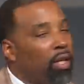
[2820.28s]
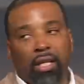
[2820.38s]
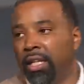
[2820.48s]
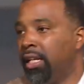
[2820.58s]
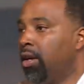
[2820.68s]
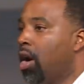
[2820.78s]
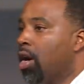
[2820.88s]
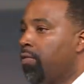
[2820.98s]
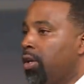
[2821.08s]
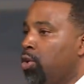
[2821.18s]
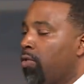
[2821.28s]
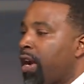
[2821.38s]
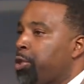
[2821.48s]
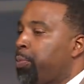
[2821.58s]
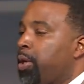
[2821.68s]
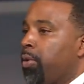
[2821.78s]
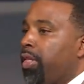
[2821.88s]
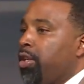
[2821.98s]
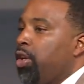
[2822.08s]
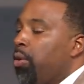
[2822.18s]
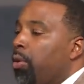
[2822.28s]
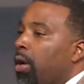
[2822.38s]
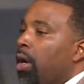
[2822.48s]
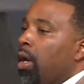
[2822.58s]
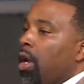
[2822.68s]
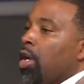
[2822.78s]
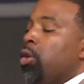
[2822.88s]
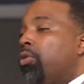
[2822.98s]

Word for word: a clean heart and renew a right spirit within you, you